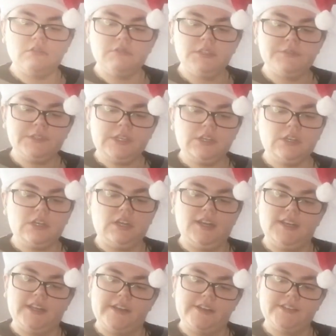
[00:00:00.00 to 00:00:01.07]
River
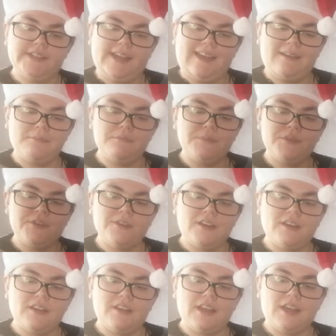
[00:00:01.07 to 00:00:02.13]
Island Amber
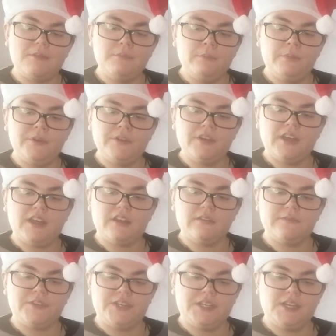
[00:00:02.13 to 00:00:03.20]

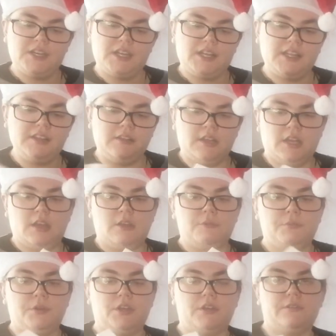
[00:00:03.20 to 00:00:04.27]
and Vanilla
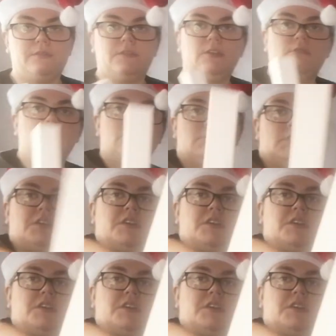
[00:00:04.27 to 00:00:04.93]
perfume.